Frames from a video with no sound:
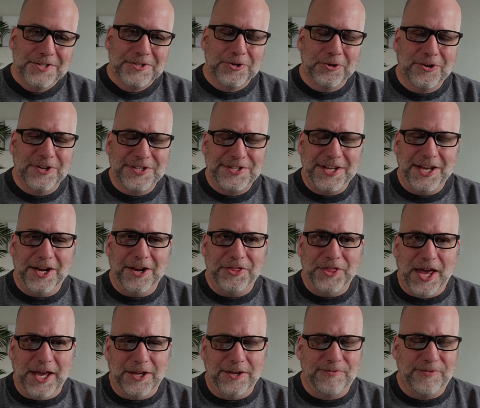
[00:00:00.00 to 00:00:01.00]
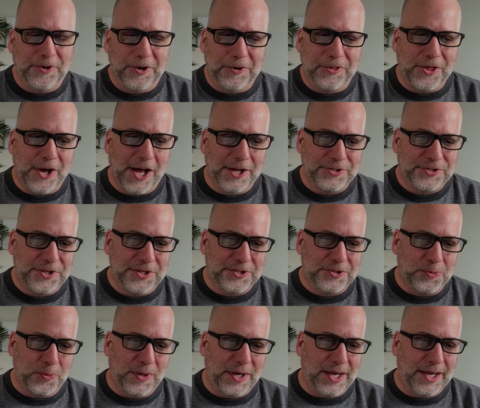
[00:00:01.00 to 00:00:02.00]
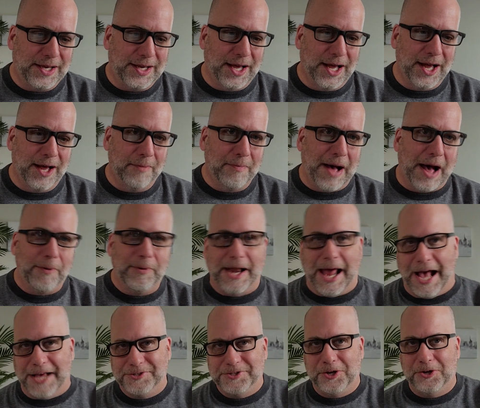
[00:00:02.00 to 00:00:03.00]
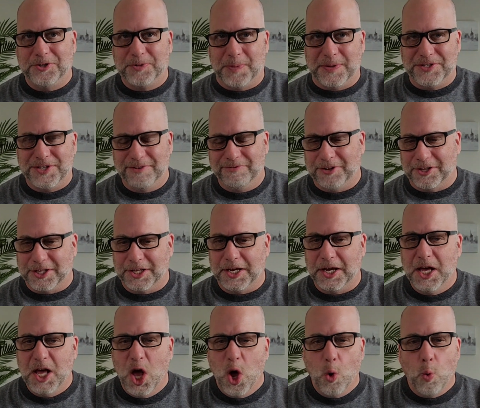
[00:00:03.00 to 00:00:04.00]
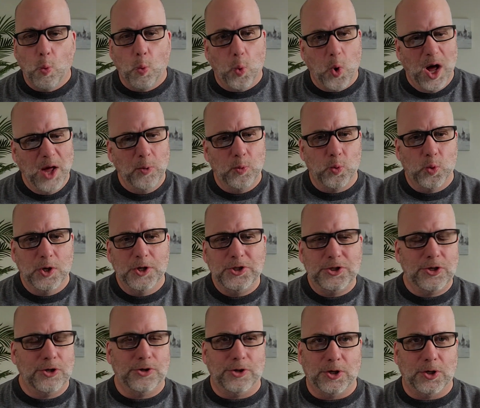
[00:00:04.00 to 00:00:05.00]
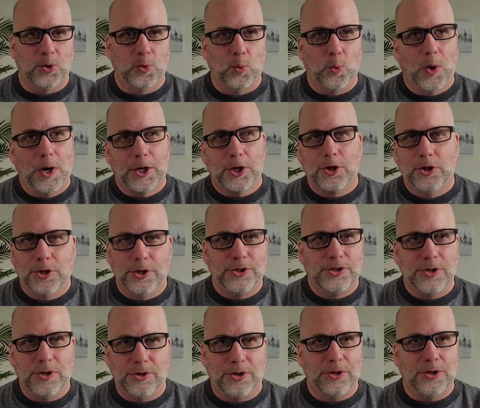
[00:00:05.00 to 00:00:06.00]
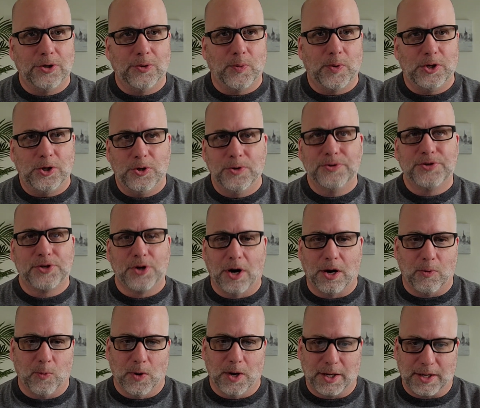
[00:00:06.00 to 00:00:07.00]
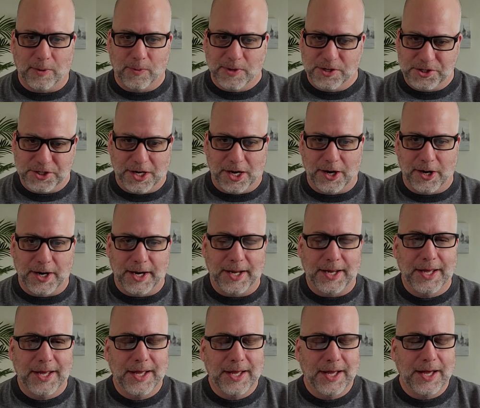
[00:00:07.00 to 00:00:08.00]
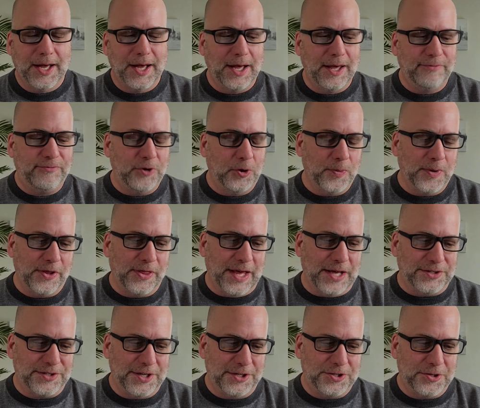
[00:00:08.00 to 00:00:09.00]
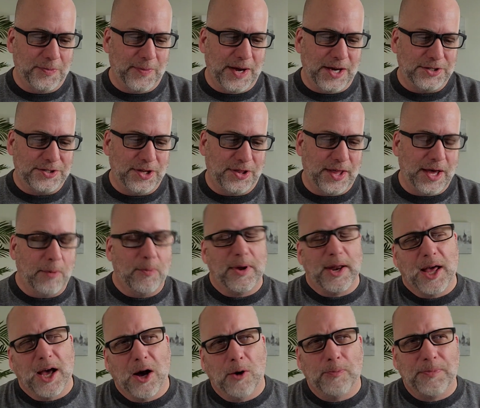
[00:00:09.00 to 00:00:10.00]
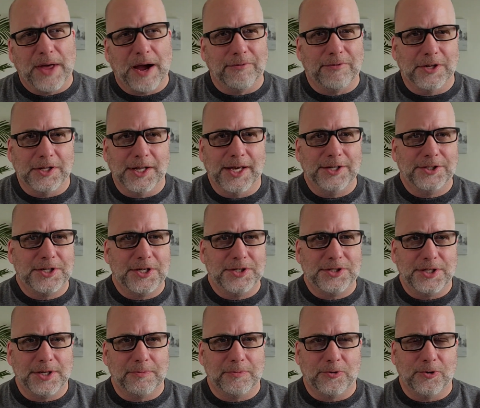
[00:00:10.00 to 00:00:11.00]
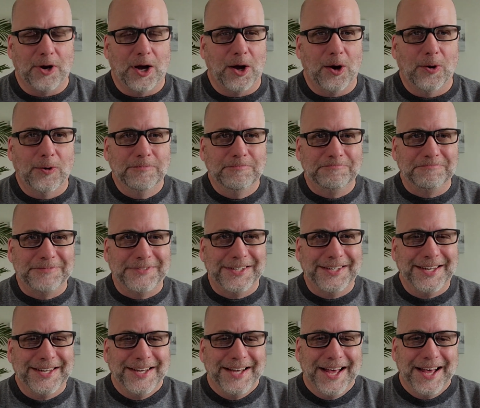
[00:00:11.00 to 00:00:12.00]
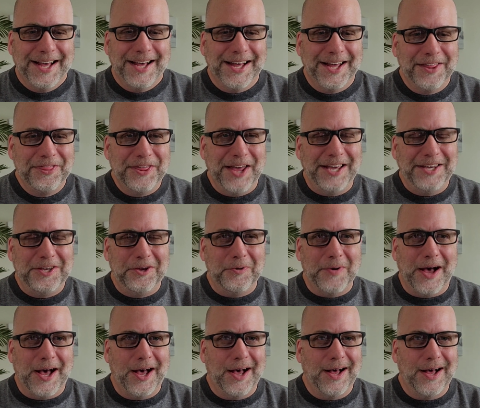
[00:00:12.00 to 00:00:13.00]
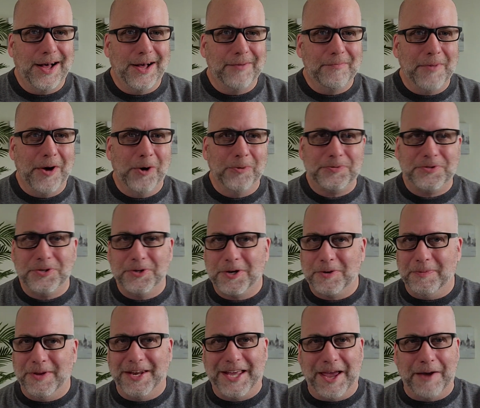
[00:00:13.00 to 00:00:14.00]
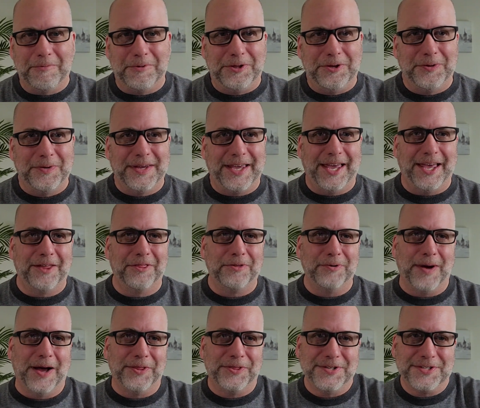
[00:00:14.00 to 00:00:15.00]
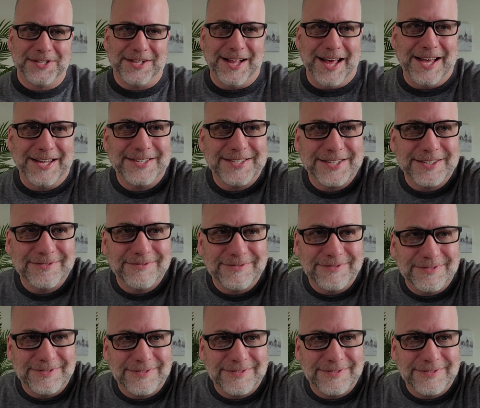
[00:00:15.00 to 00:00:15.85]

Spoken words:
So, Christina, thank you for your thoughts this week. I would ask you specifically, what would you do? What could you do when you start working with Sherry, if you were in that situation that would help that relationship grow? Thank you. I hope to communicate with you again throughout this class.